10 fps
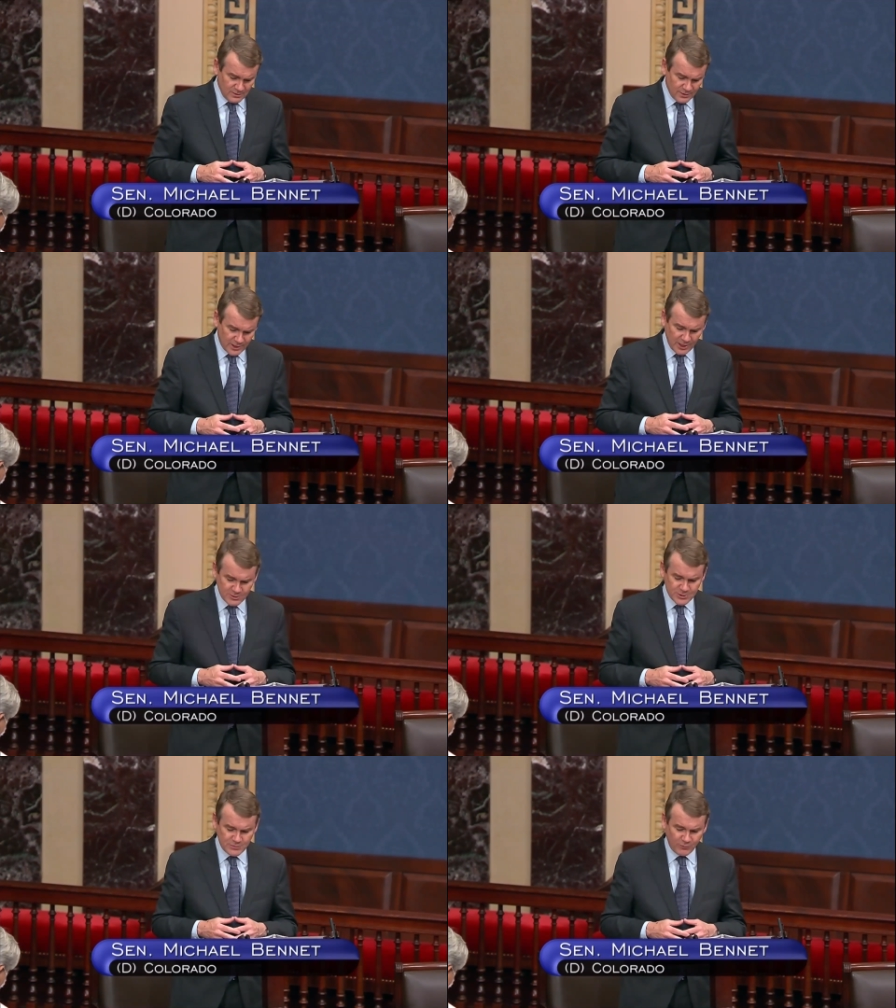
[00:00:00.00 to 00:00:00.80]
the
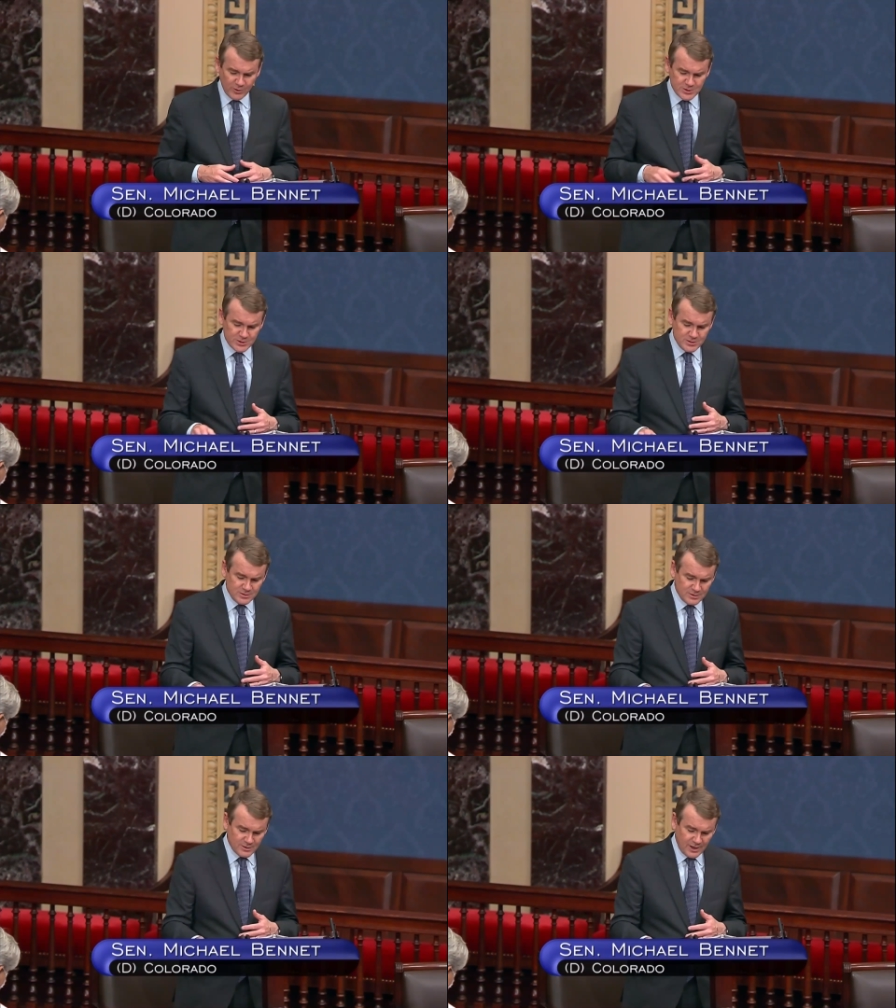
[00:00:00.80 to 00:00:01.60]
country's first
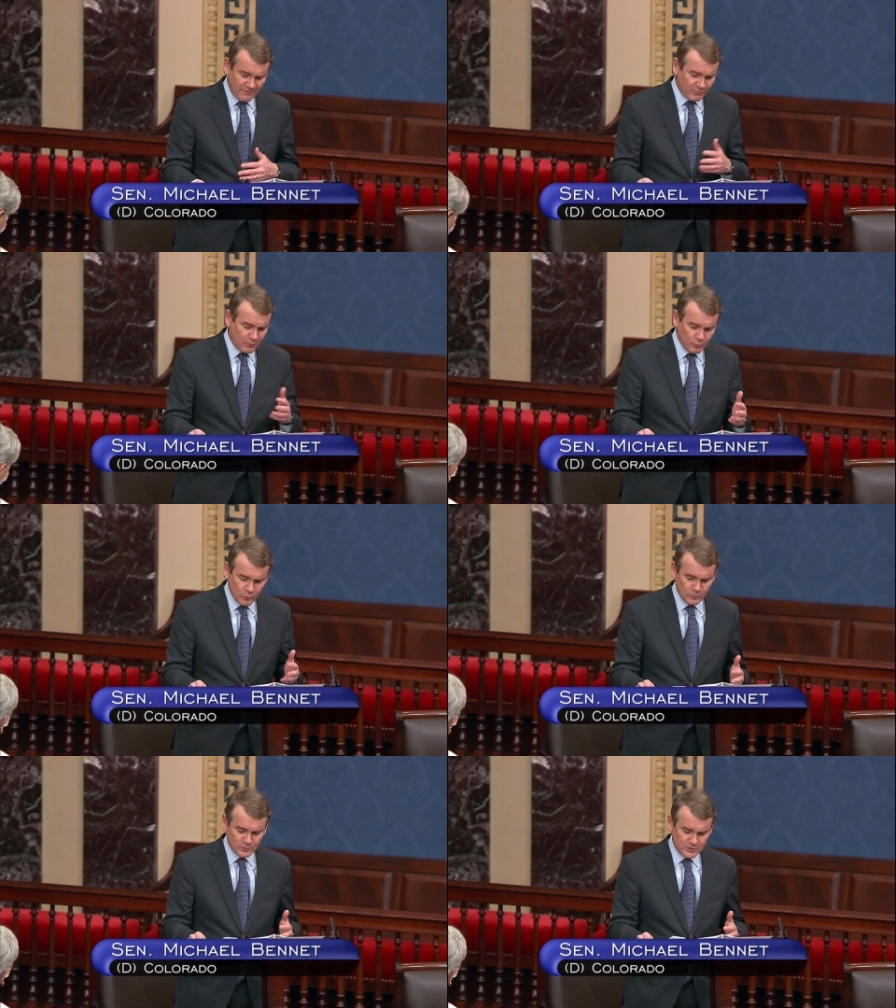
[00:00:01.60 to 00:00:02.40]
ever
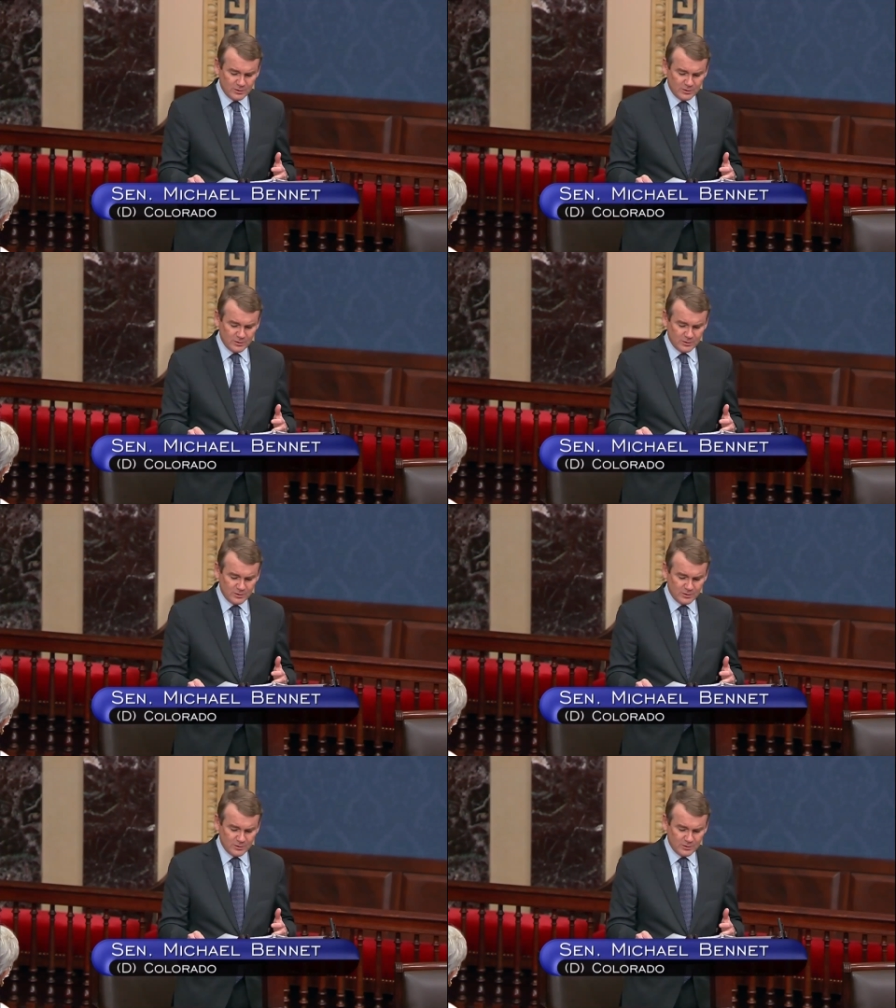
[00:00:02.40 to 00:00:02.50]
rules